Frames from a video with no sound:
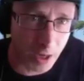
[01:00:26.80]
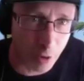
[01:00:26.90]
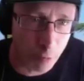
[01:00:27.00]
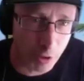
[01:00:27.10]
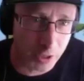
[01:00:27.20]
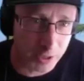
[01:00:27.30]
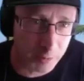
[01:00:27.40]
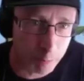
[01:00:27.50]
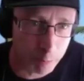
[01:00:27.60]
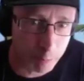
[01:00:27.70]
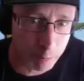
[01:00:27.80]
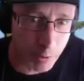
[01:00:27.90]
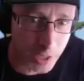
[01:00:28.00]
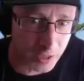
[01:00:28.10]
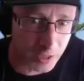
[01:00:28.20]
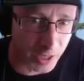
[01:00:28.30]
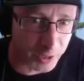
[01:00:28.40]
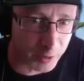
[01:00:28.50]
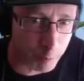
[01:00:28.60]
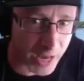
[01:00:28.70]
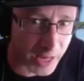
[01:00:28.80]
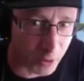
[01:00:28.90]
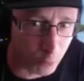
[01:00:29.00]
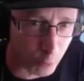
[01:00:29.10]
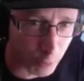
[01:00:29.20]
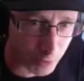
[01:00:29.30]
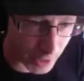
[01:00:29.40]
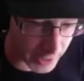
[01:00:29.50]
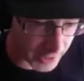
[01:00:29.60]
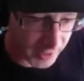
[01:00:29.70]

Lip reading: a really big like band, also with like